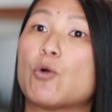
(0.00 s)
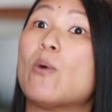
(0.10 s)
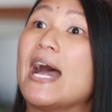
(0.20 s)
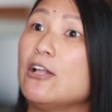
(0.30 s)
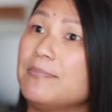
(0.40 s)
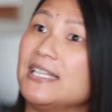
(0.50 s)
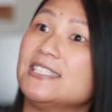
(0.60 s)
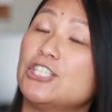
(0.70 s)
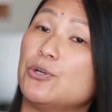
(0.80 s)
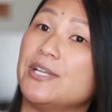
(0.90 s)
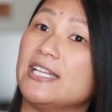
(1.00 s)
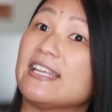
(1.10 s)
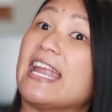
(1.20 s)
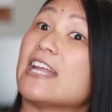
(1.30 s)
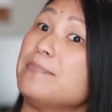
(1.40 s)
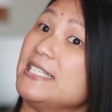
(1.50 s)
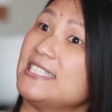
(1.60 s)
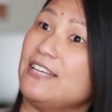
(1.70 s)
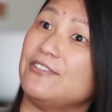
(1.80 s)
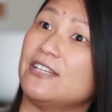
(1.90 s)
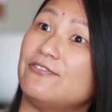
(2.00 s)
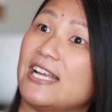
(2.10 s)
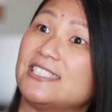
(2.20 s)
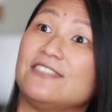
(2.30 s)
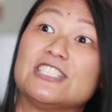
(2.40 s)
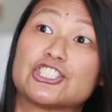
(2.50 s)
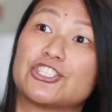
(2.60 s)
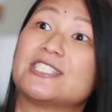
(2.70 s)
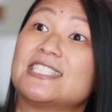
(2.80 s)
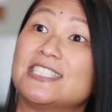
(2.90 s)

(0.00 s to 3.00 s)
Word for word: While melatonin can be safe and effective in certain